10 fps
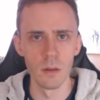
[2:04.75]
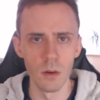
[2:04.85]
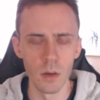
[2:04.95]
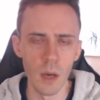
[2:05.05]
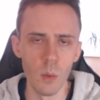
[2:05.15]

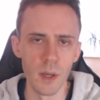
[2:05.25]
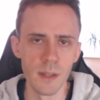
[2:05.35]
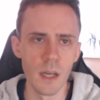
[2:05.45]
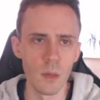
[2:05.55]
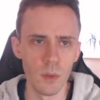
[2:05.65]
Okay, we're
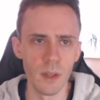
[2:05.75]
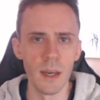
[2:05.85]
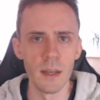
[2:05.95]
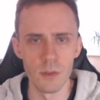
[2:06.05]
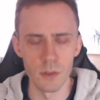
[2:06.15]
done with the
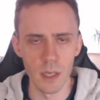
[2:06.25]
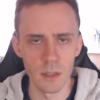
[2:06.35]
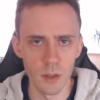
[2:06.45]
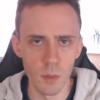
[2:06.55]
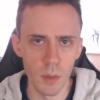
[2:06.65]

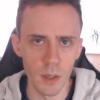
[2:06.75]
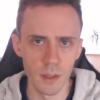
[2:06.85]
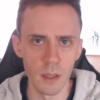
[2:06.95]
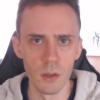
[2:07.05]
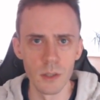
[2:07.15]
introductory part.
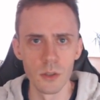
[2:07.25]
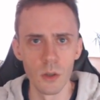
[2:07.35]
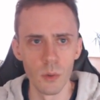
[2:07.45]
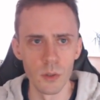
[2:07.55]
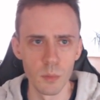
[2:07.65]
Now let's
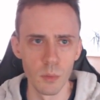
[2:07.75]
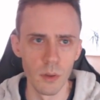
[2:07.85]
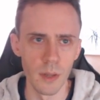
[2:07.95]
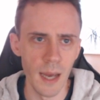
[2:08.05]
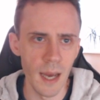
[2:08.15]
go explore
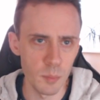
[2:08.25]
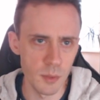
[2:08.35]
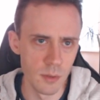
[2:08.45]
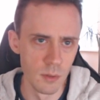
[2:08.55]
the apps.